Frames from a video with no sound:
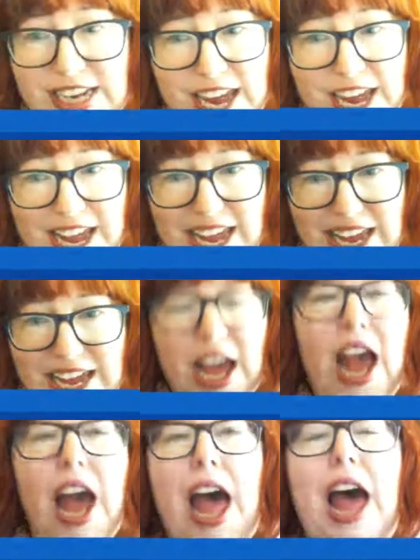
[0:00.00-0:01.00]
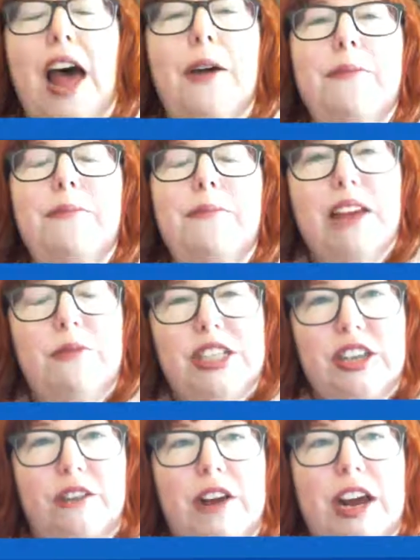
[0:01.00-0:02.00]
Yay. And we
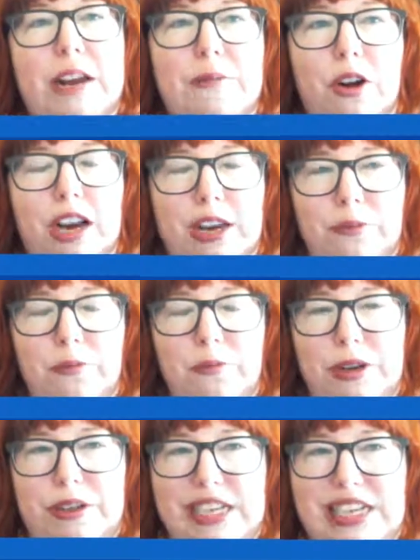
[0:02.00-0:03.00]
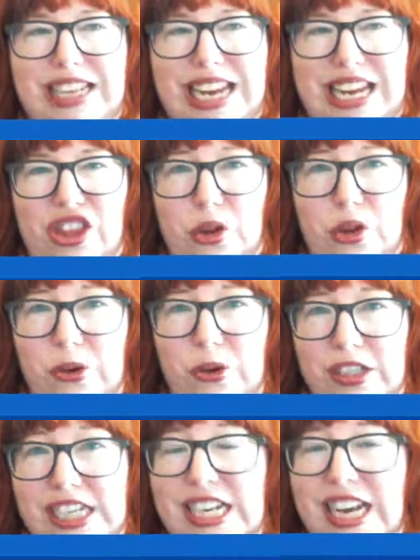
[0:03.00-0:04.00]
started Friday morning. We did like 13